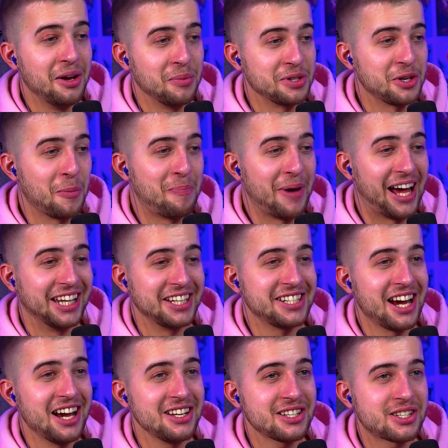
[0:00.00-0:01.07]
With your belly
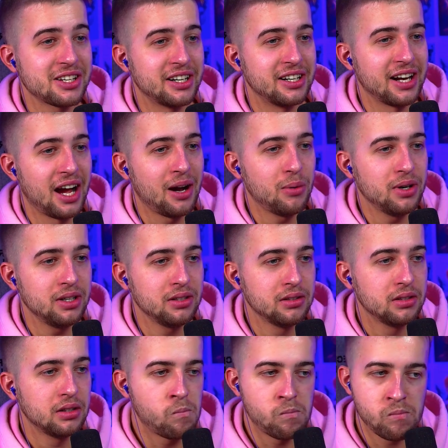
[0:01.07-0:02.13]
dance in an hour?
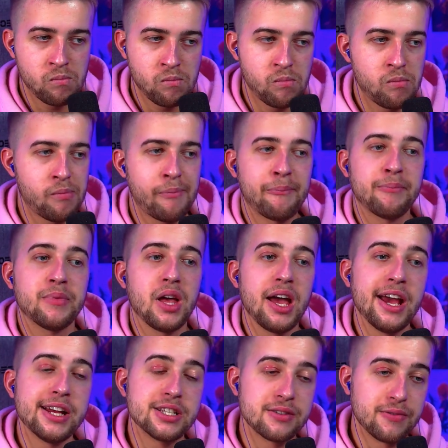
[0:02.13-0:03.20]

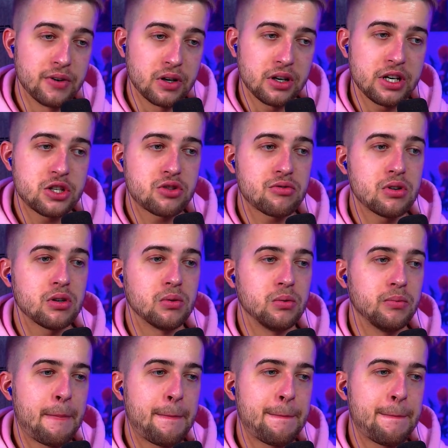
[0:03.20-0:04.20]
It's very true.